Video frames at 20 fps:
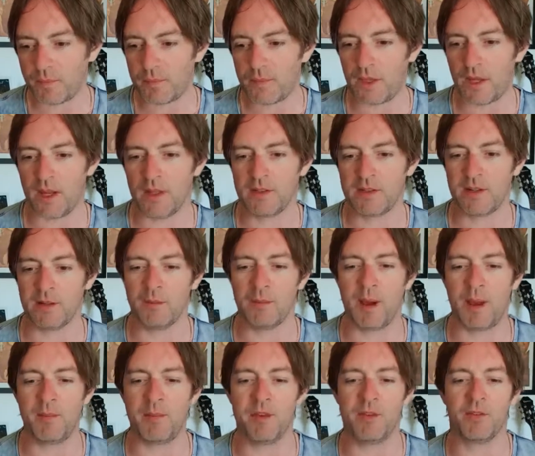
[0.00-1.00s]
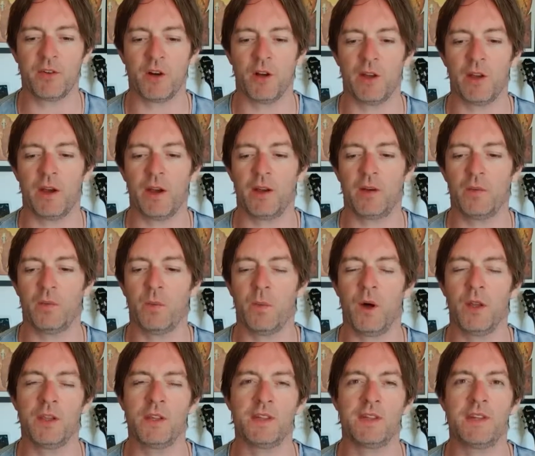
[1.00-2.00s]
until maybe you've got like
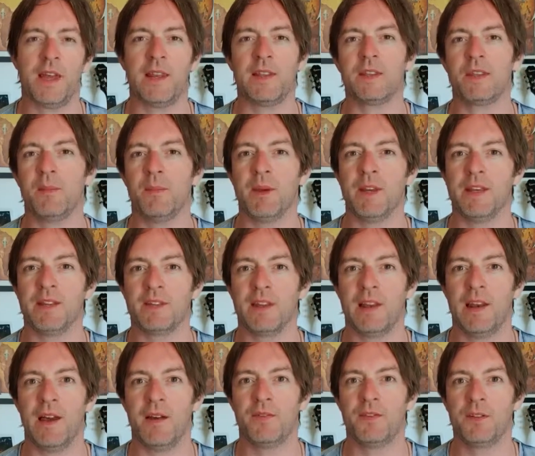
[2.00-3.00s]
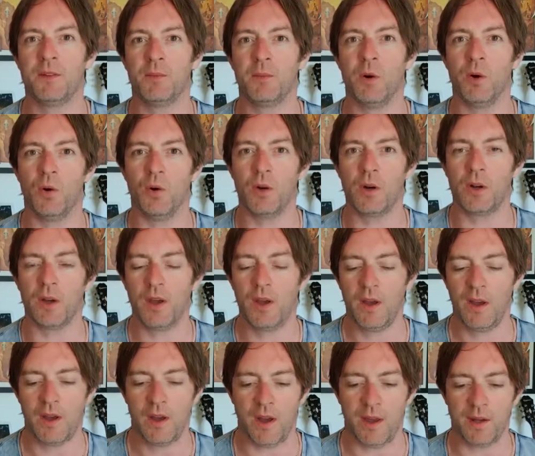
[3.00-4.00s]
1 centimetre left to walk,
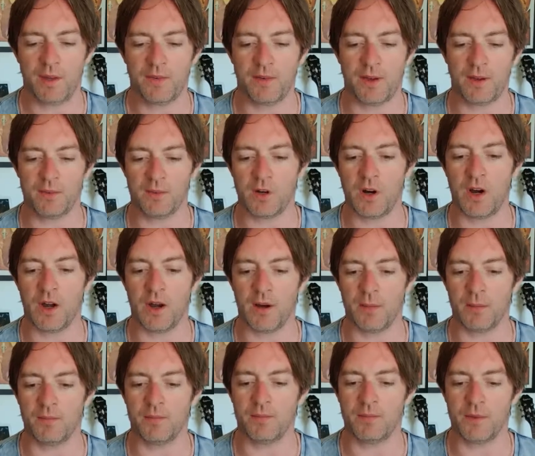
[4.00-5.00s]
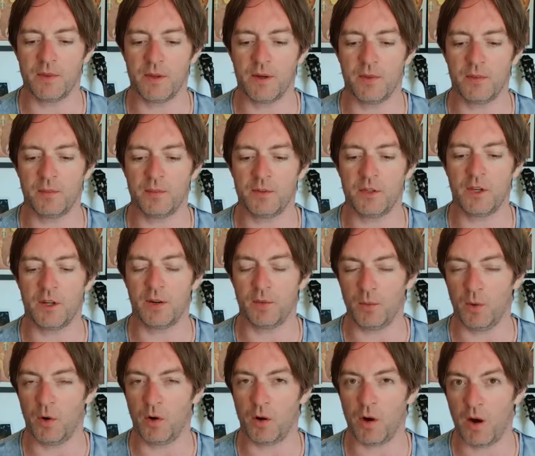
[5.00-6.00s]
and you think, right, I'm going to
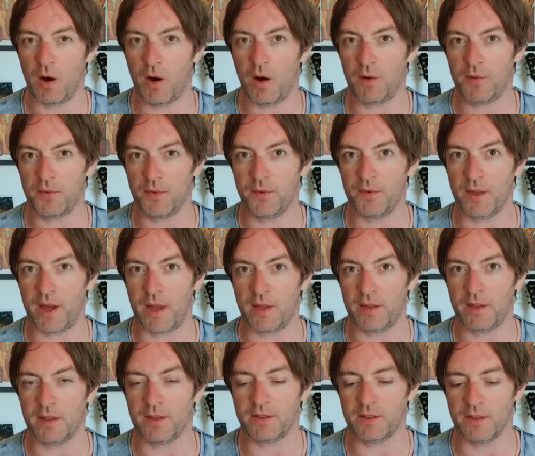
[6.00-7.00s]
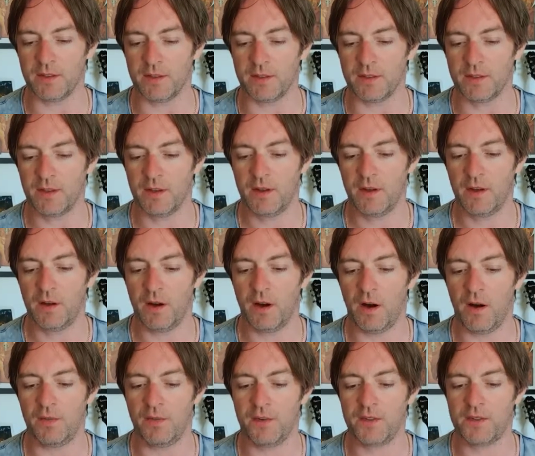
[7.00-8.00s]
walk half of that distance,
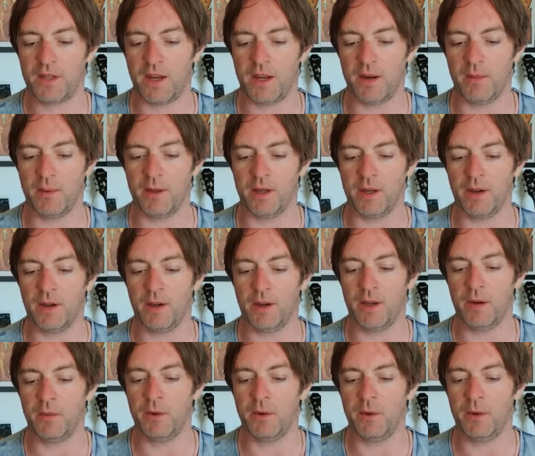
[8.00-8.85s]
half a centimetre, here we